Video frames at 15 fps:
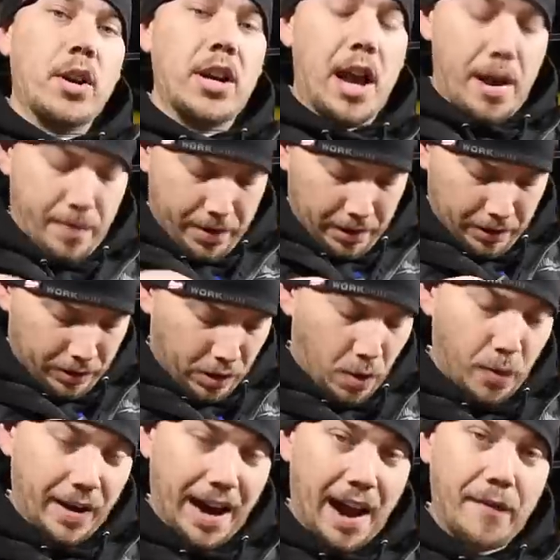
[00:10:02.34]
coming. So
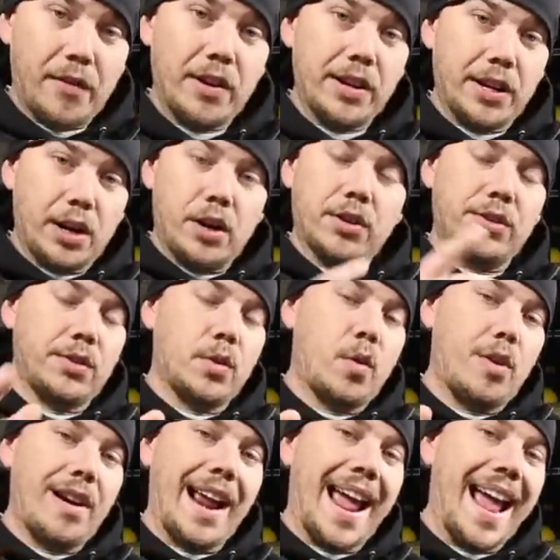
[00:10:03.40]
whatever your
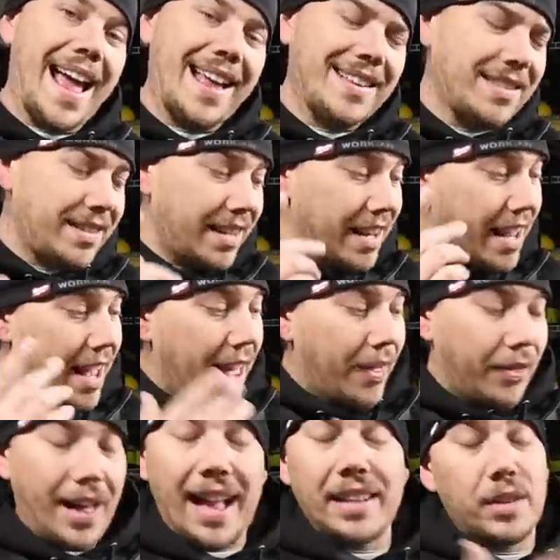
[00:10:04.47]
store has,
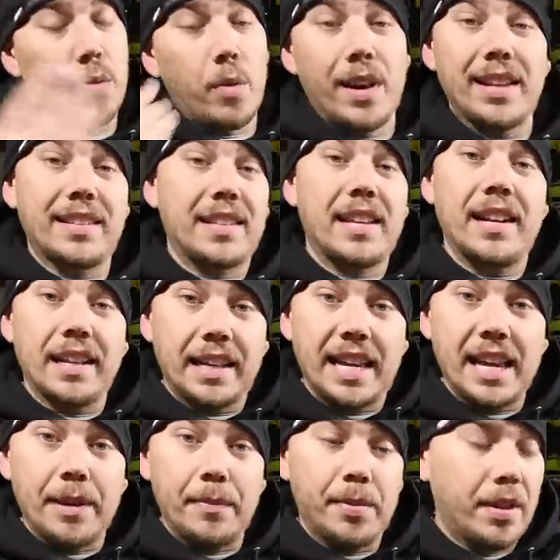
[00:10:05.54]
that's what it's going to
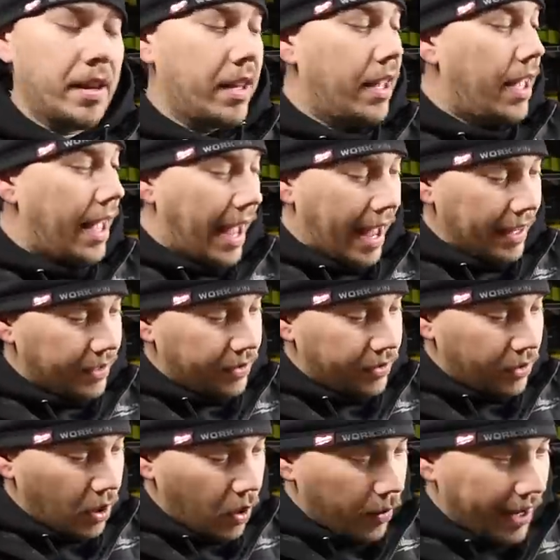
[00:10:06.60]
keep. And
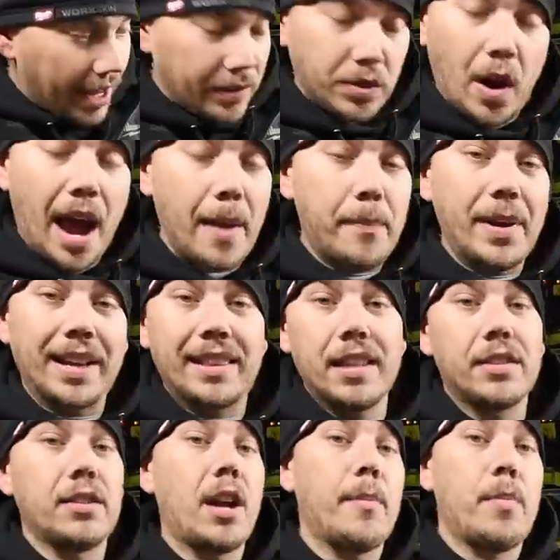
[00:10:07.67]
so, yeah, so I picked
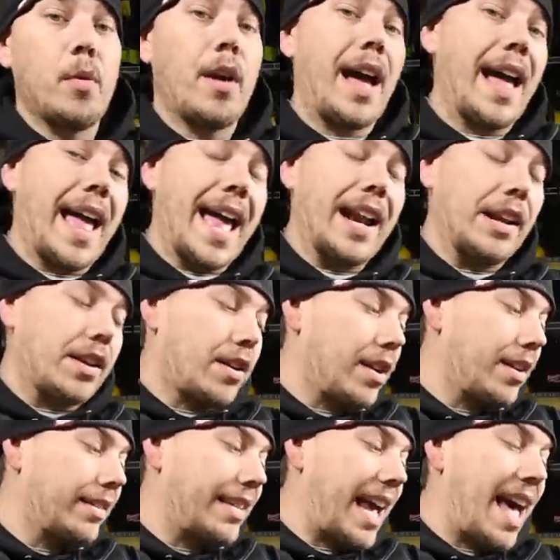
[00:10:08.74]
this up at a
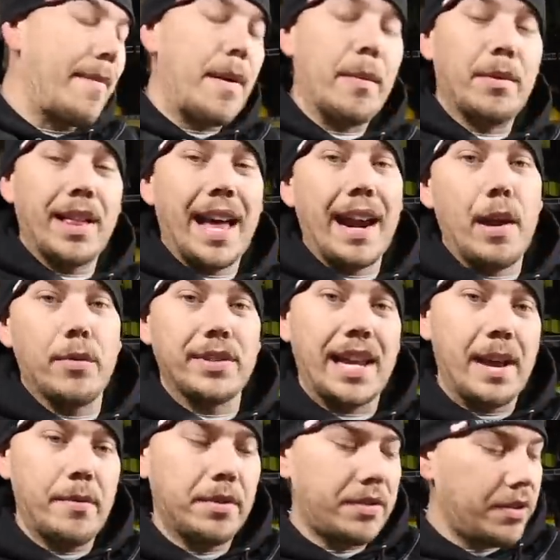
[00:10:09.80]
good time. I'm glad I was
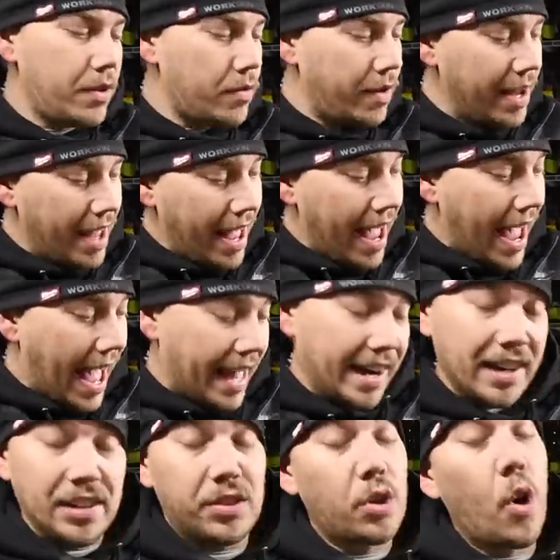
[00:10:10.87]
able to. And
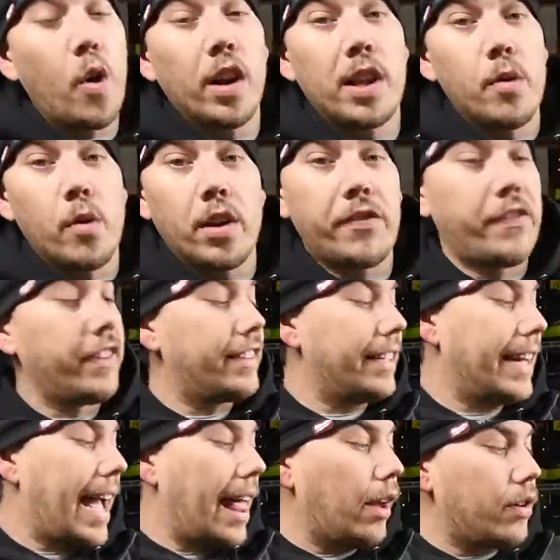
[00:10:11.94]
it is totally worth
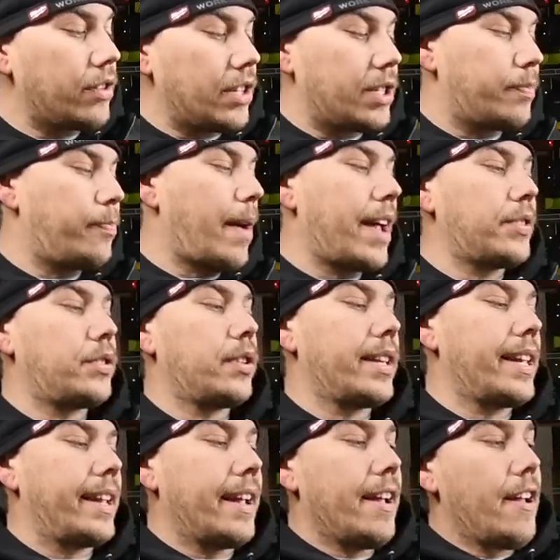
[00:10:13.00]
$50,
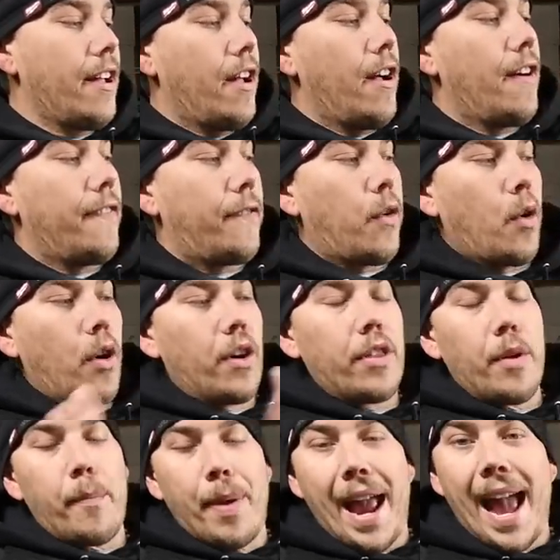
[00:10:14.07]
especially for
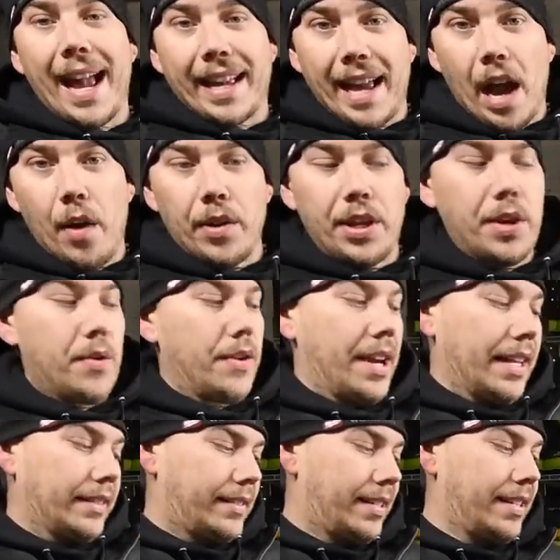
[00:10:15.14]
the Packout
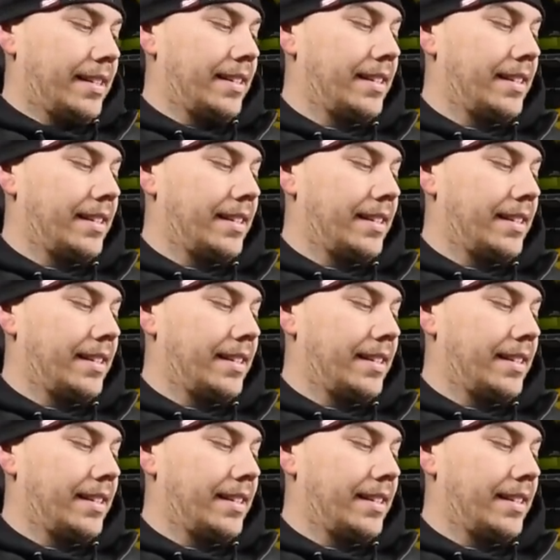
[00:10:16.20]
unit.